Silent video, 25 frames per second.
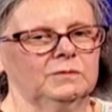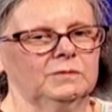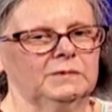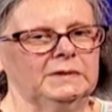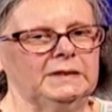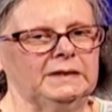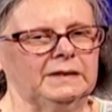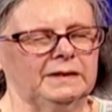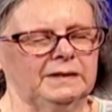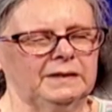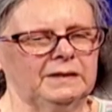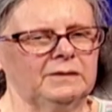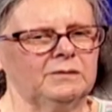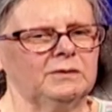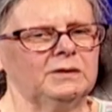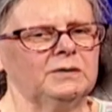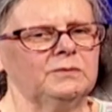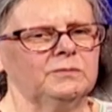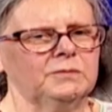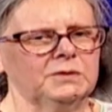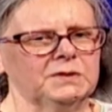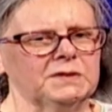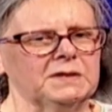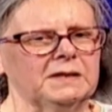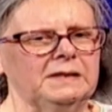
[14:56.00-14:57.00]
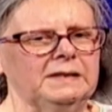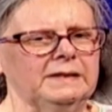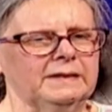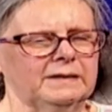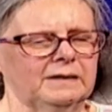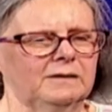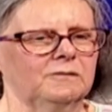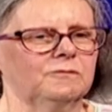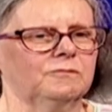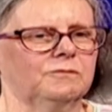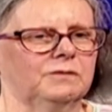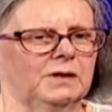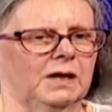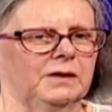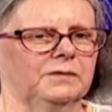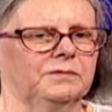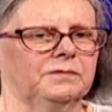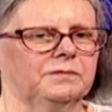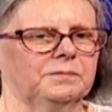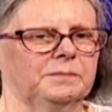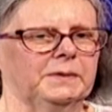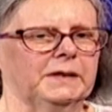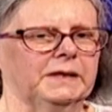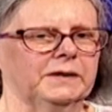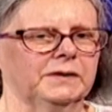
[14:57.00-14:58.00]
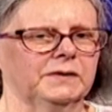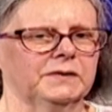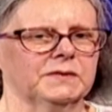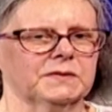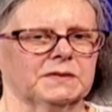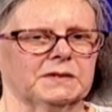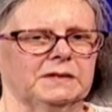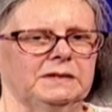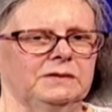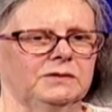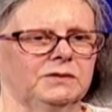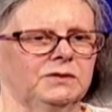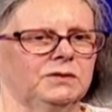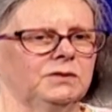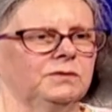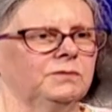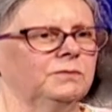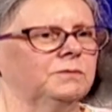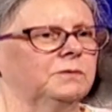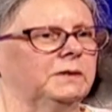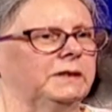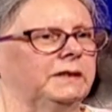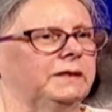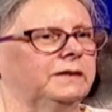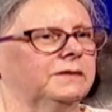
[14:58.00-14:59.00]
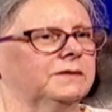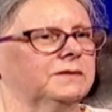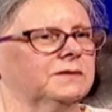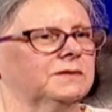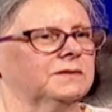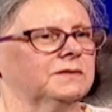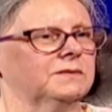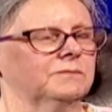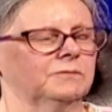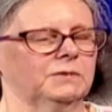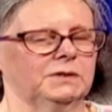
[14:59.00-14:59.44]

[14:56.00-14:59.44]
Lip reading: it was a little rough because in 2 weeks,